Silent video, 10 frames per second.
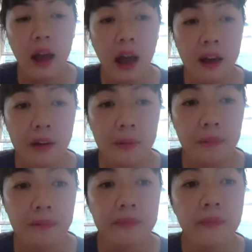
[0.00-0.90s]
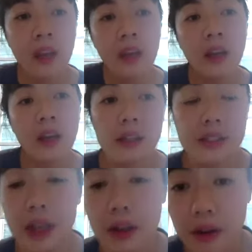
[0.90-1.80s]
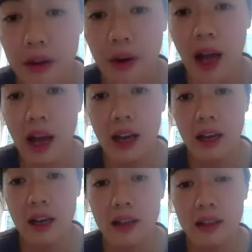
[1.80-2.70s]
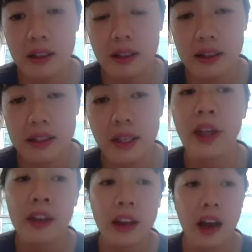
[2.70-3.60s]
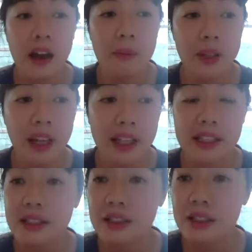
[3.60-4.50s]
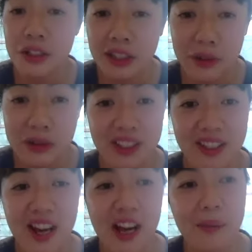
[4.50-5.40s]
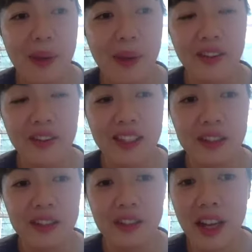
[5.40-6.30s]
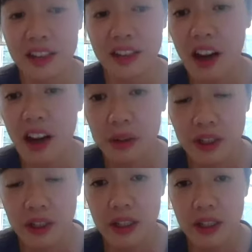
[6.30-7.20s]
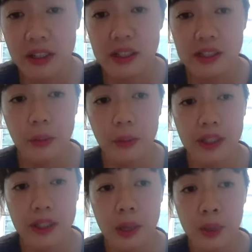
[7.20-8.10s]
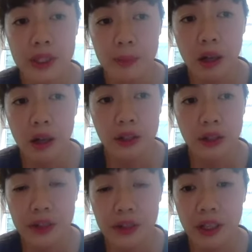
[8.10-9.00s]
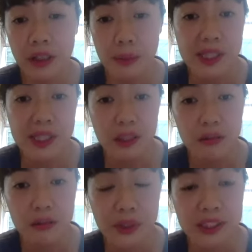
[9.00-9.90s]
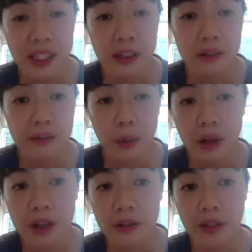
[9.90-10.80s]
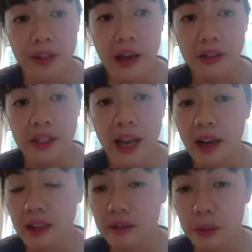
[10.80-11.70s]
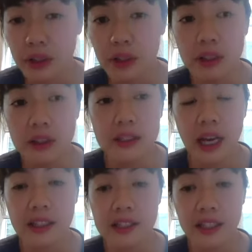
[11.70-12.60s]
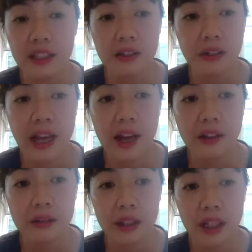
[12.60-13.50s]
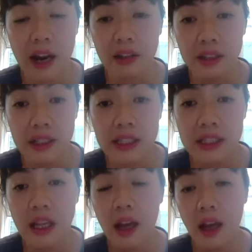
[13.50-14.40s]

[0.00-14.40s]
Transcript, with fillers: Um, so uh, so then um, the next union I was going to talk about is the United Auto Workers. So we're a somewhat smaller union, but we still represent 400,000 active workers and 600,000 retirees.